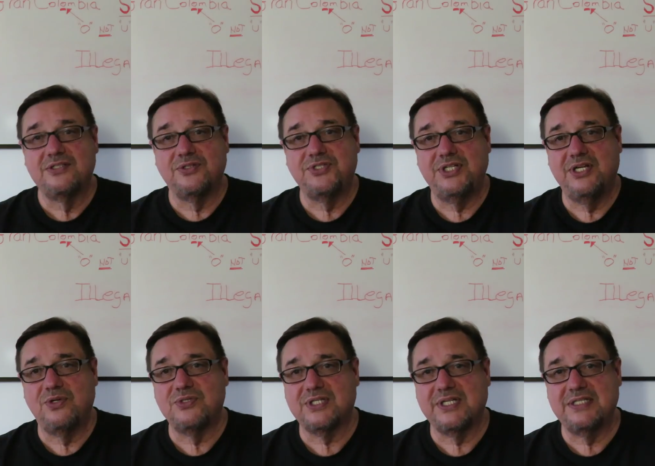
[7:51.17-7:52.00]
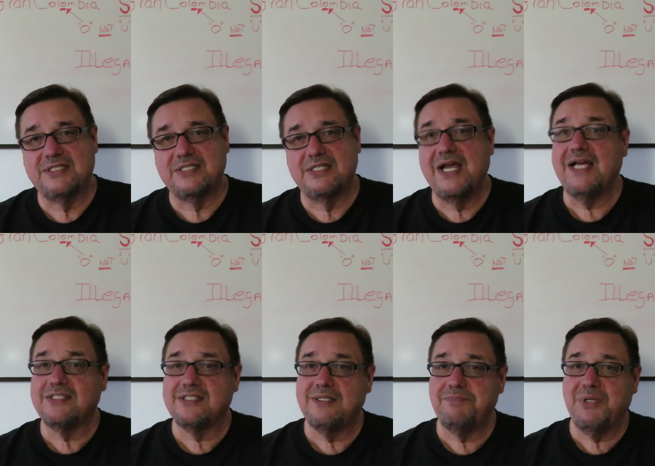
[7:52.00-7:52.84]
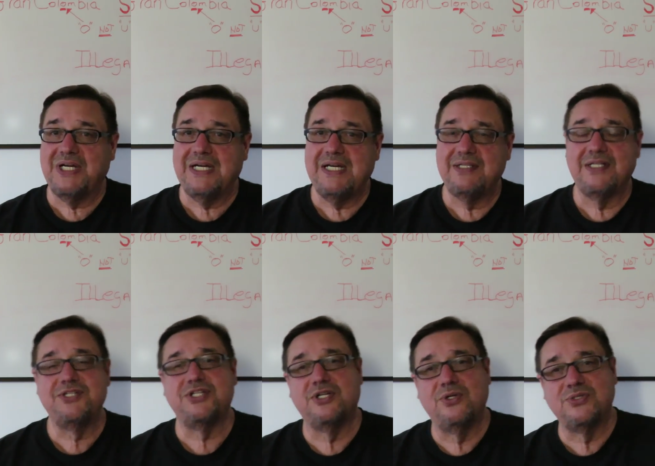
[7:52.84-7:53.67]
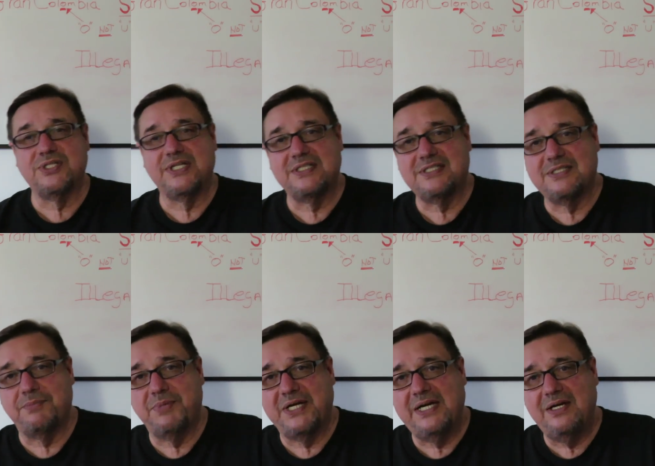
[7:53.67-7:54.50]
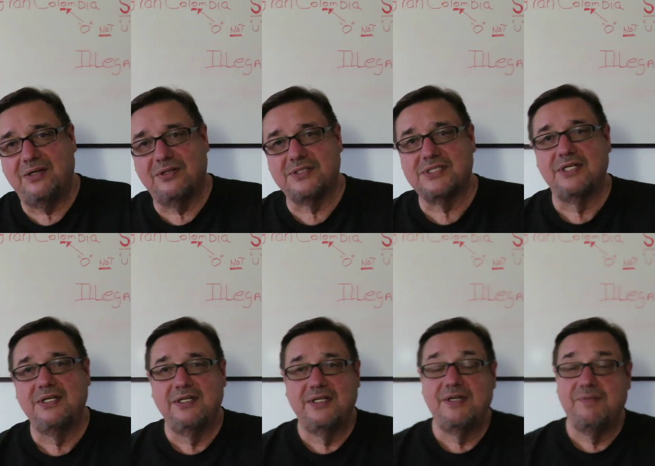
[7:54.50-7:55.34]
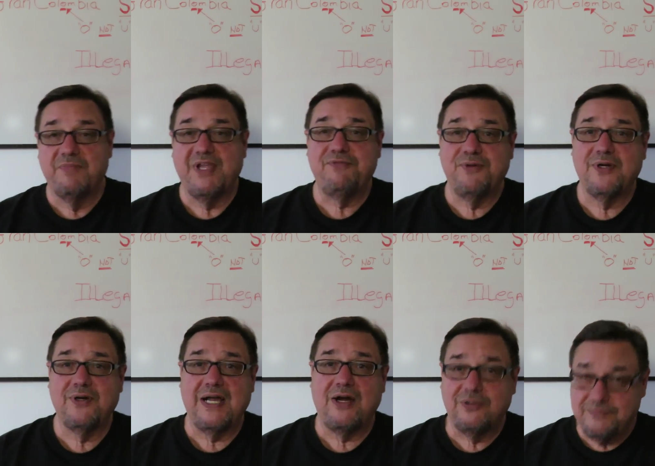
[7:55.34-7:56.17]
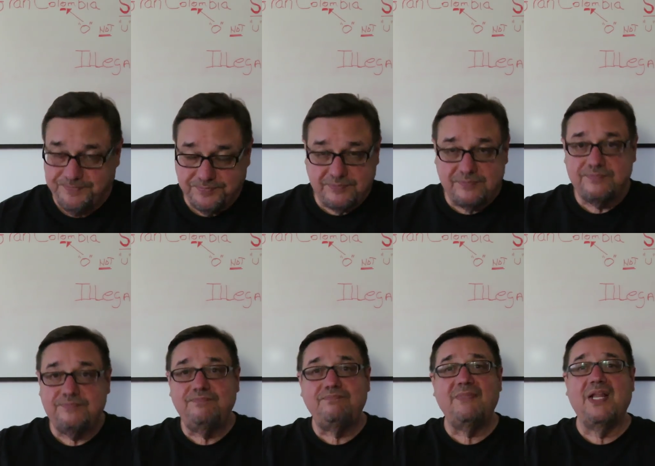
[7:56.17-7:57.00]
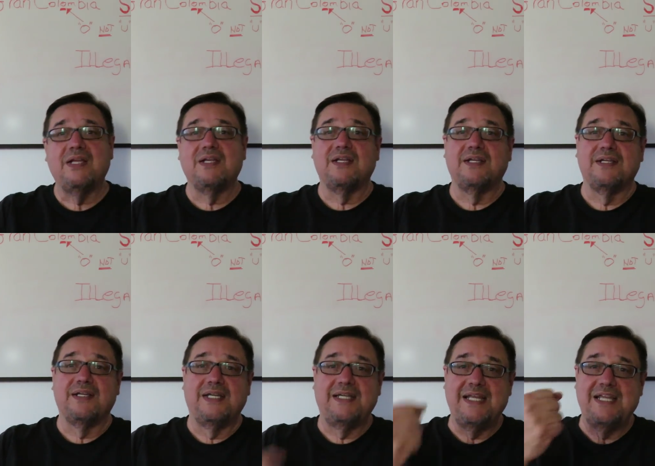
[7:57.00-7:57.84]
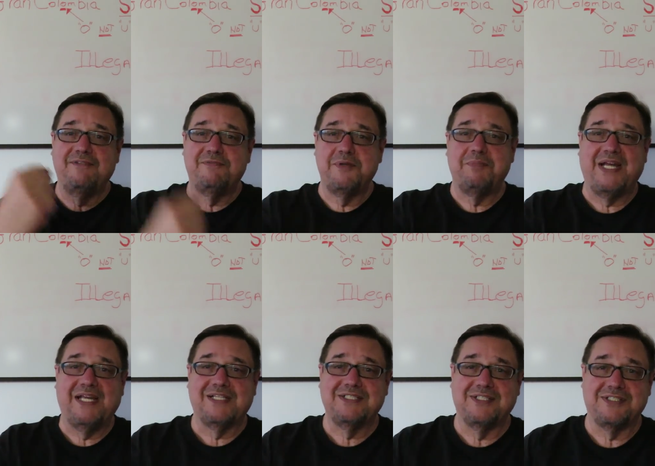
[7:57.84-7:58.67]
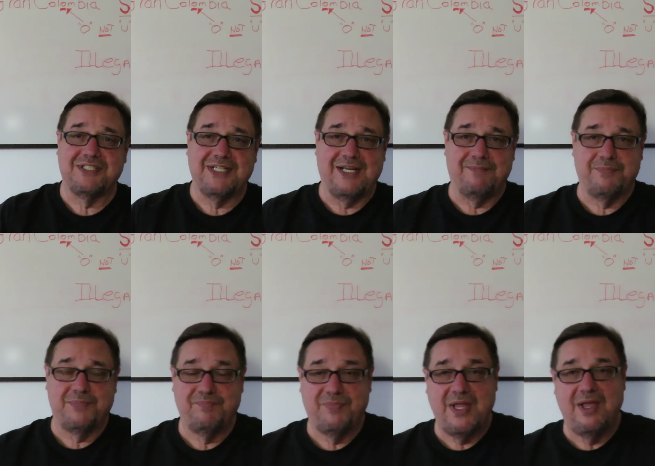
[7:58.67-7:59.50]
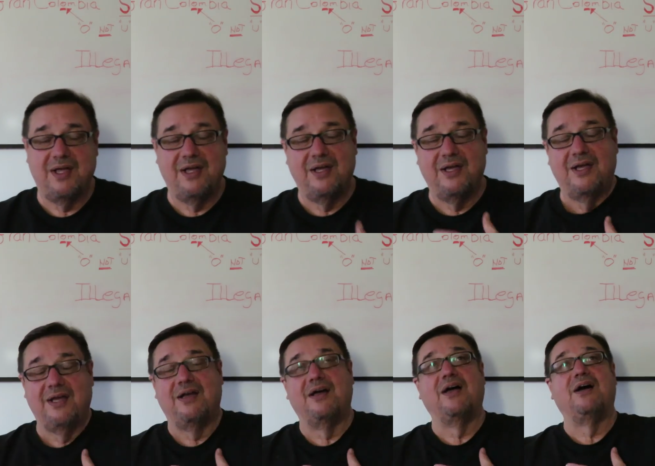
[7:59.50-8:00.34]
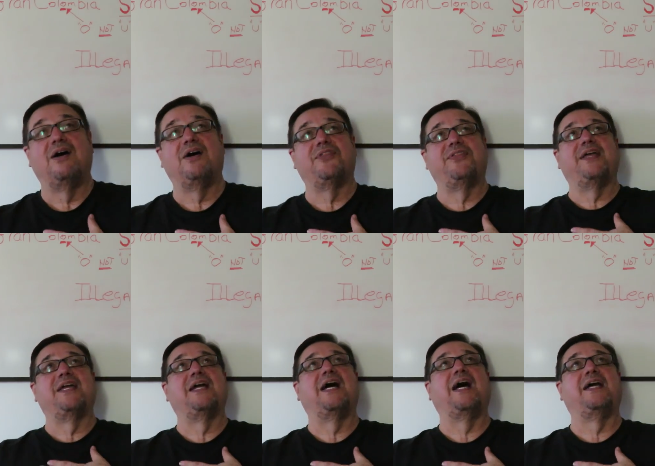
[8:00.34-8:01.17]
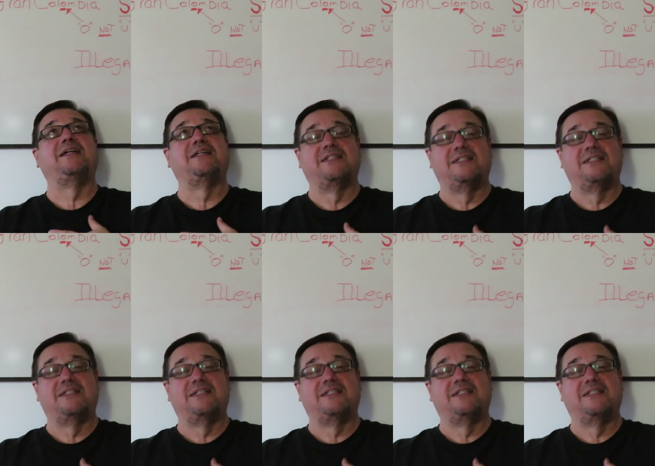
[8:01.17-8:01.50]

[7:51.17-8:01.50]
So she goes and gets, she asks somebody, and then she goes and gets somebody else. They figure it out and they give me my exit stamp. Oh, thank God.